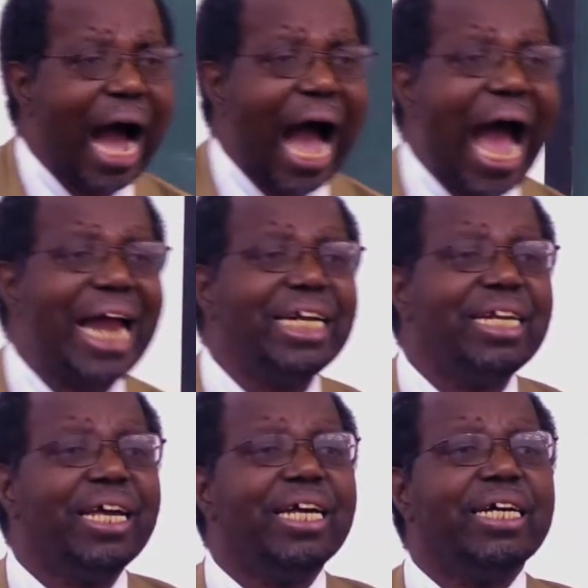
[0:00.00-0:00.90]

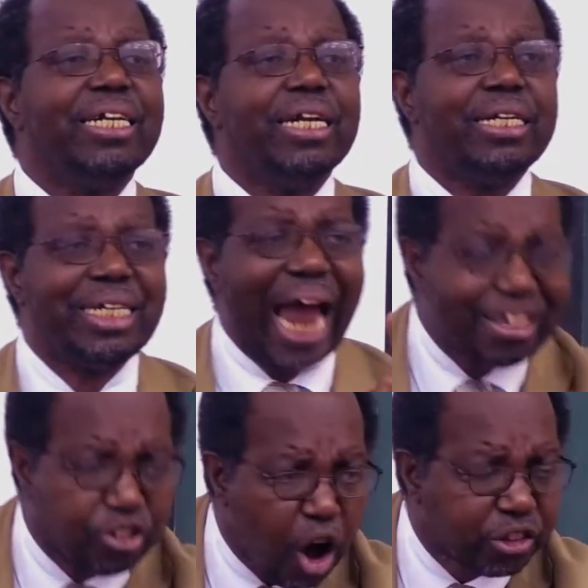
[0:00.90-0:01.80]
and
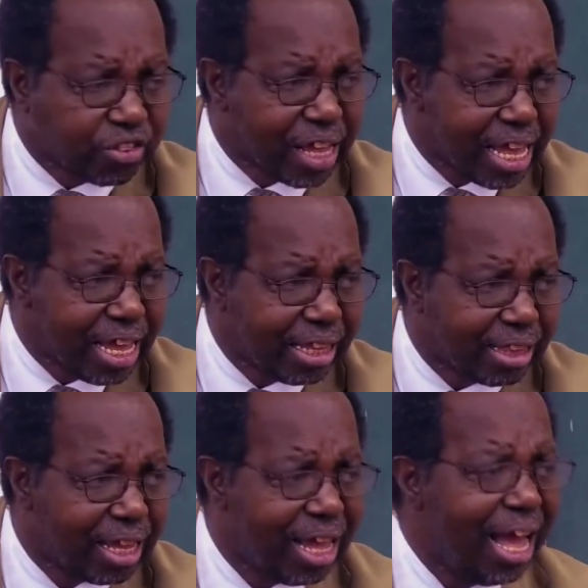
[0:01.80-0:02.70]
does not say
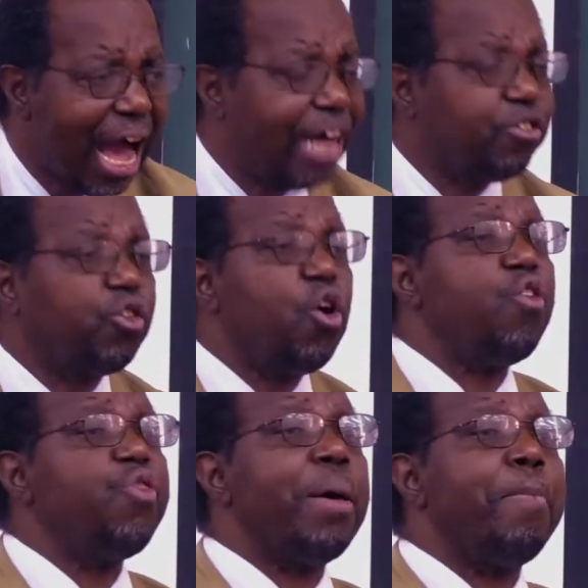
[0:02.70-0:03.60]
it, and so
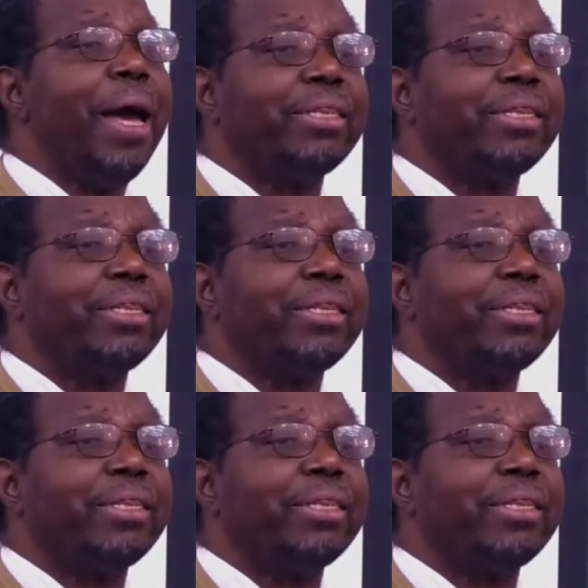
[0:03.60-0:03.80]
the